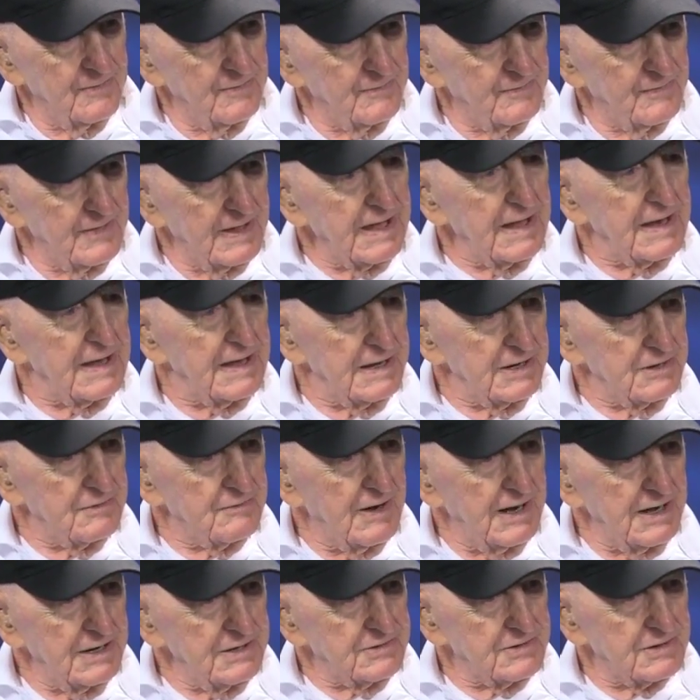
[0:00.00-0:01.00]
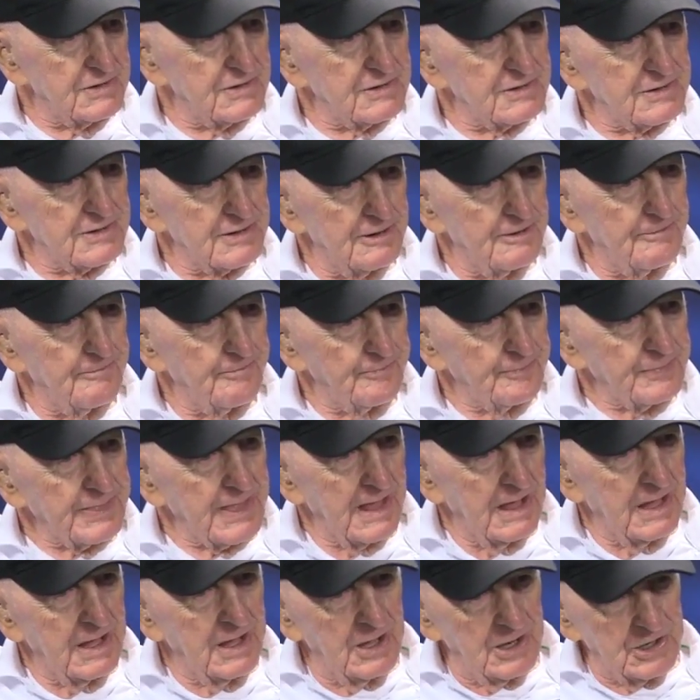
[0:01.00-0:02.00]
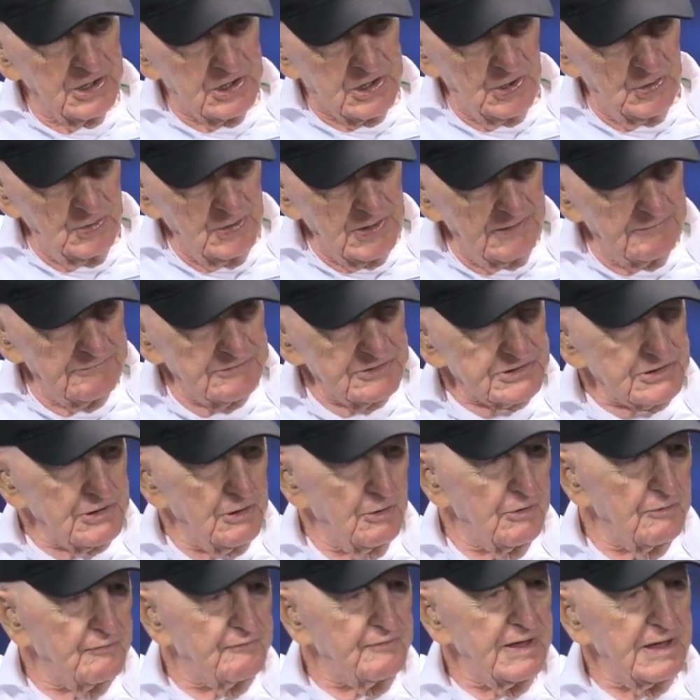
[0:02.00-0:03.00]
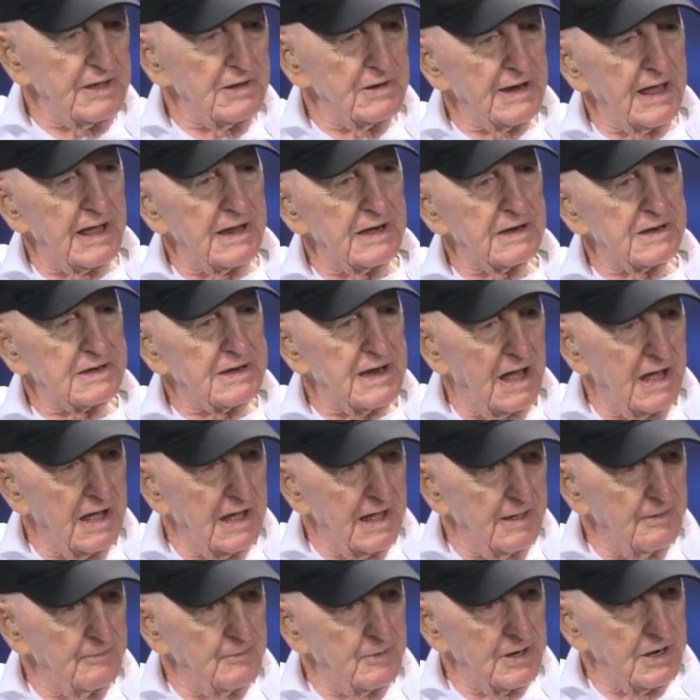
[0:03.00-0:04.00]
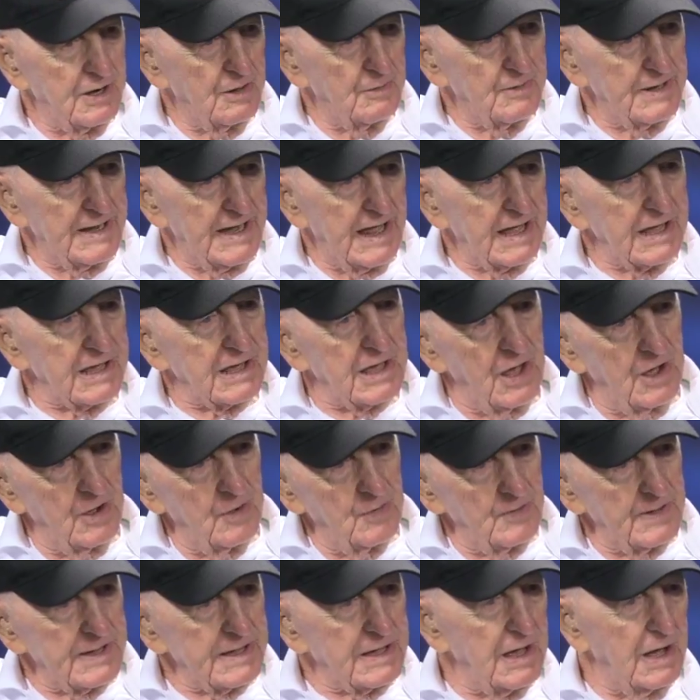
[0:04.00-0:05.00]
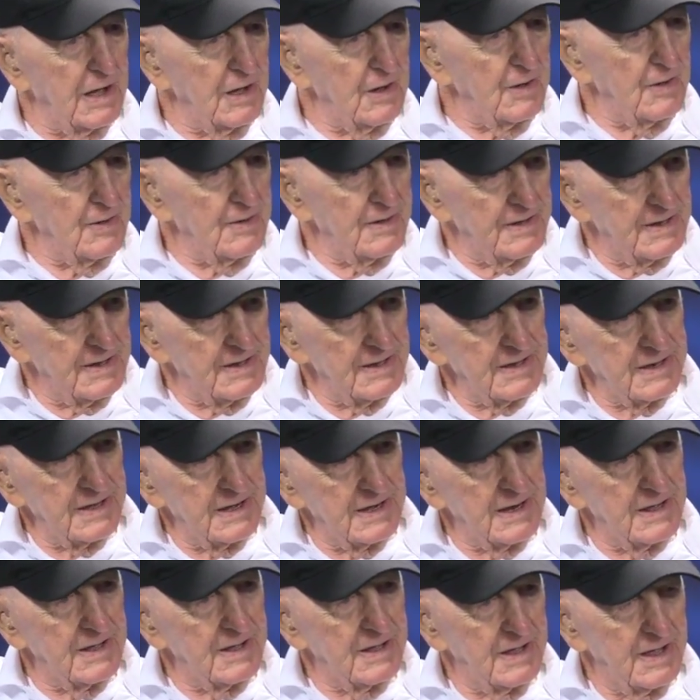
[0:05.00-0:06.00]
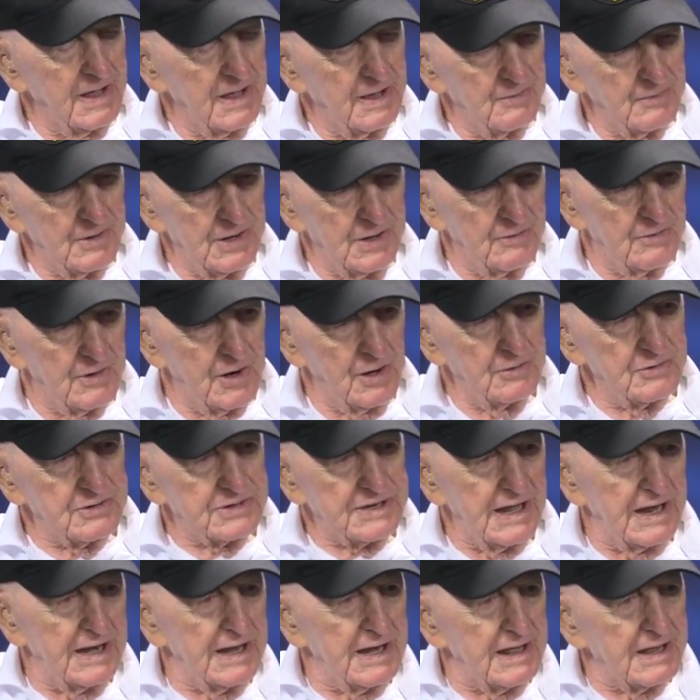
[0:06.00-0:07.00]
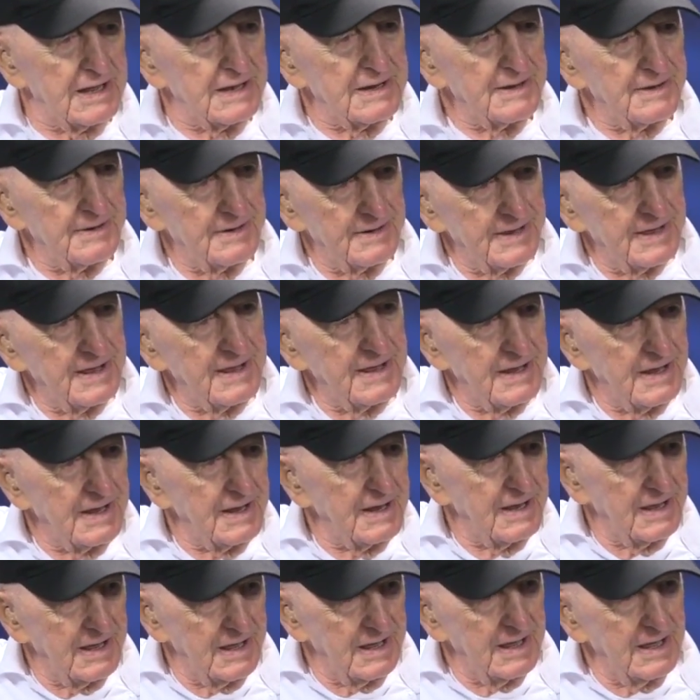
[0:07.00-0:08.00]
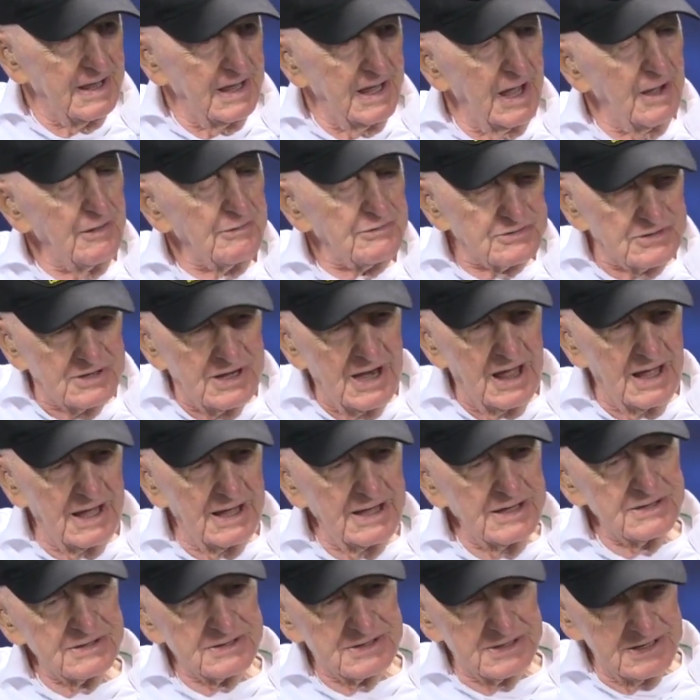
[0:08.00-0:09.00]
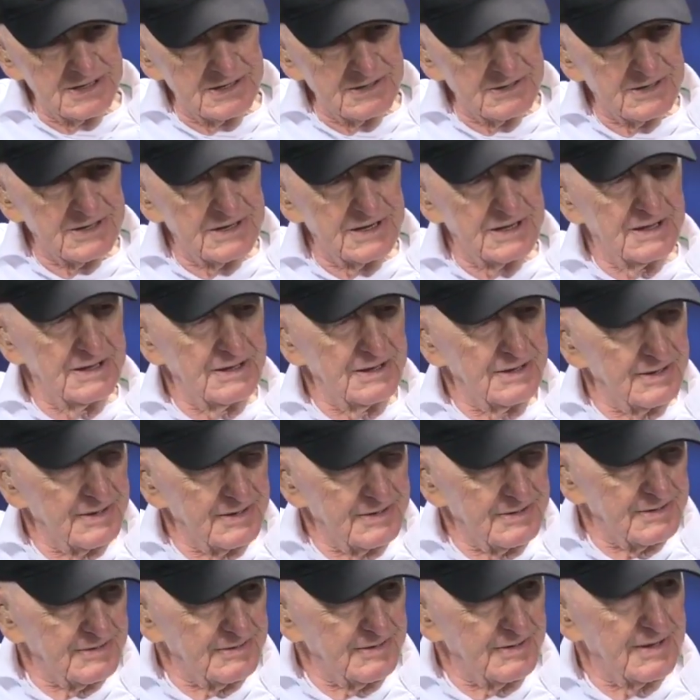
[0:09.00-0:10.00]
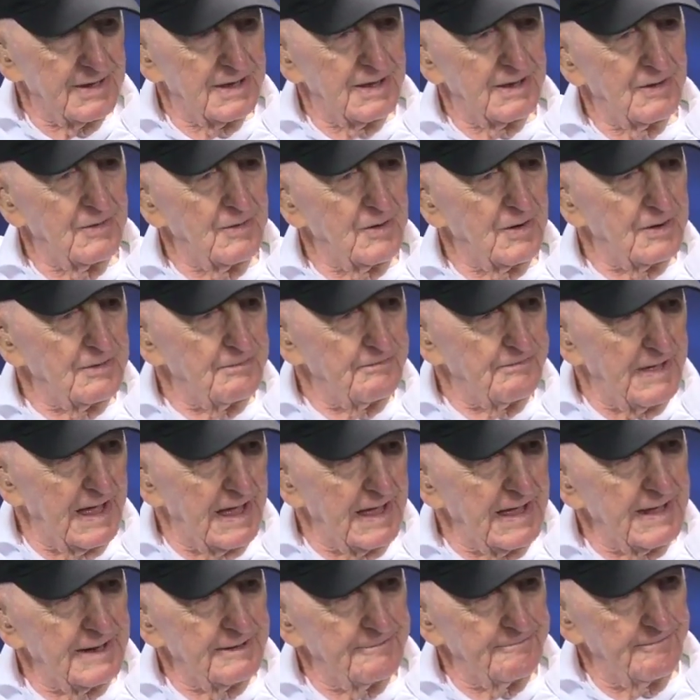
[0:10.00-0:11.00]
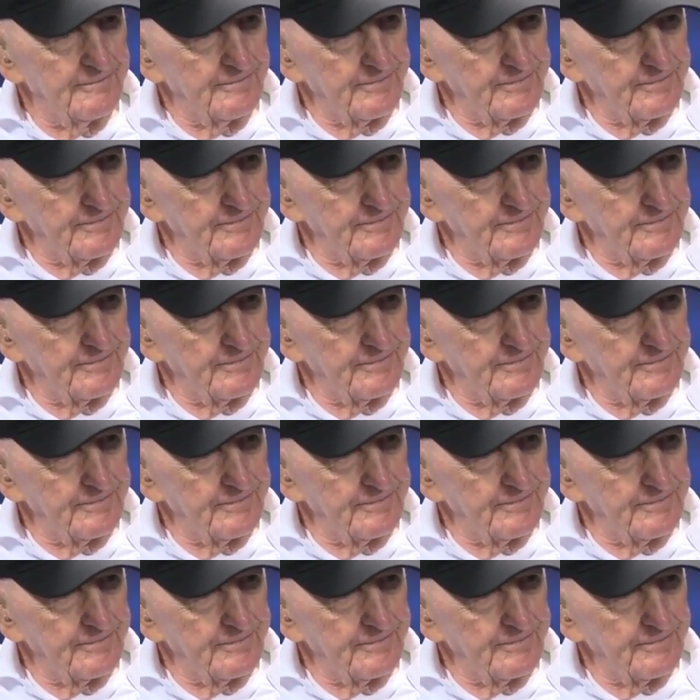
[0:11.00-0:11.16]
Vietnamese Rangers. Two of us go to field at a time, you know. When they go, we go, you know. We rotate it. It was nice, yeah. Wasn't bad.